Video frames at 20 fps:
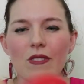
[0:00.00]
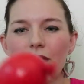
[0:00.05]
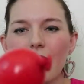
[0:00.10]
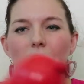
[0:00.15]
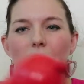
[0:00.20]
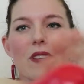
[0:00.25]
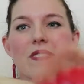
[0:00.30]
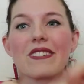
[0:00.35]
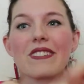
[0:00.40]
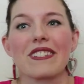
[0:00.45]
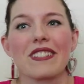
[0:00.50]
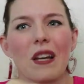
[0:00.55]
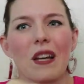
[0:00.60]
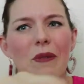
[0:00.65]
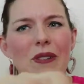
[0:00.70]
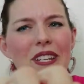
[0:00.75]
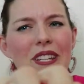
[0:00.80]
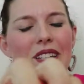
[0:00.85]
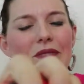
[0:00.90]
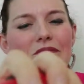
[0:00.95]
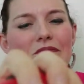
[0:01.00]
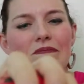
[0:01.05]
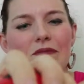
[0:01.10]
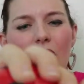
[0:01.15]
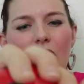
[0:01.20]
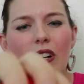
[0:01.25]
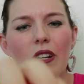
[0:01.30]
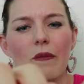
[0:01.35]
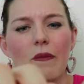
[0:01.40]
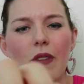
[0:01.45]
mine's just coming down.
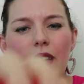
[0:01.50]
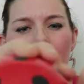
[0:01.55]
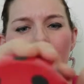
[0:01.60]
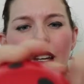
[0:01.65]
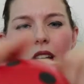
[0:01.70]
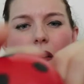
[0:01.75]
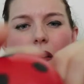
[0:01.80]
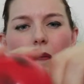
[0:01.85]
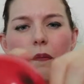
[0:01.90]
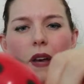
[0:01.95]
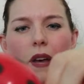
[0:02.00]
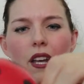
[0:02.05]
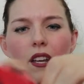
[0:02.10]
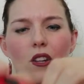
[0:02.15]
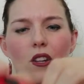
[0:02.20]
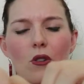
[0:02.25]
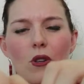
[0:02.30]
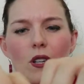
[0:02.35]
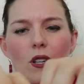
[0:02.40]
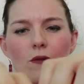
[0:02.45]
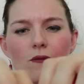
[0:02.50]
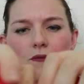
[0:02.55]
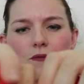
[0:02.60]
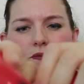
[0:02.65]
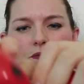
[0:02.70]
Right.